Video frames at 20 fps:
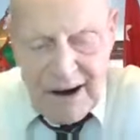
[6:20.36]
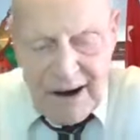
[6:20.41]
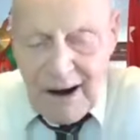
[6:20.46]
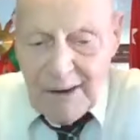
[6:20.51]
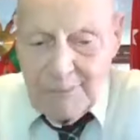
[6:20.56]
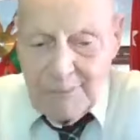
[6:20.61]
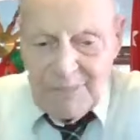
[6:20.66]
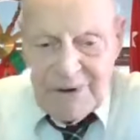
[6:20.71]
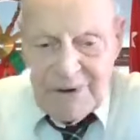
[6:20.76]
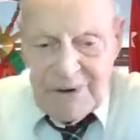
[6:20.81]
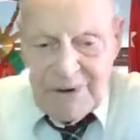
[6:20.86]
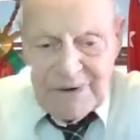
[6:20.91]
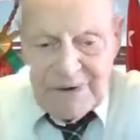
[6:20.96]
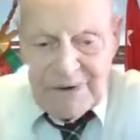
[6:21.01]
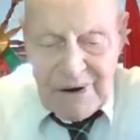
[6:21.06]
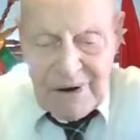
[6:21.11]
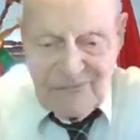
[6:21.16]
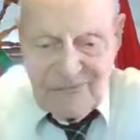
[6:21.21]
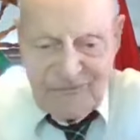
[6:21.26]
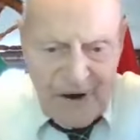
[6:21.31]
Yeah,
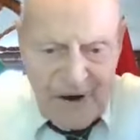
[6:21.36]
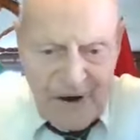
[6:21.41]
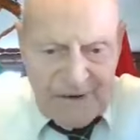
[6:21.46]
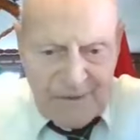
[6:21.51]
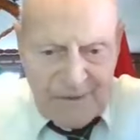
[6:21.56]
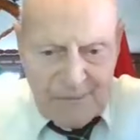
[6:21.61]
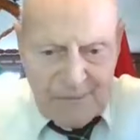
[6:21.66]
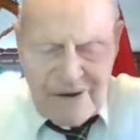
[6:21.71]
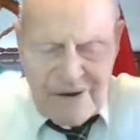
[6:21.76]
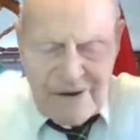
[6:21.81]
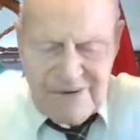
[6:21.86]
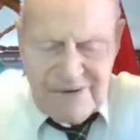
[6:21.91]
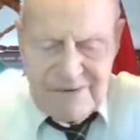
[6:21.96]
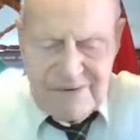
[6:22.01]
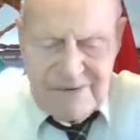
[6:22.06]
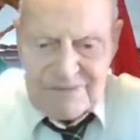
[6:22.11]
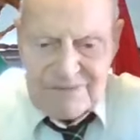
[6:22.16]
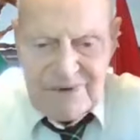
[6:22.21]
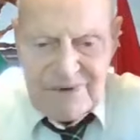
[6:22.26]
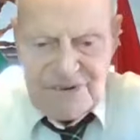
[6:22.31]
I'm fine.
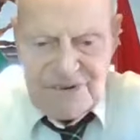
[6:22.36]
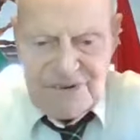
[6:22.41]
I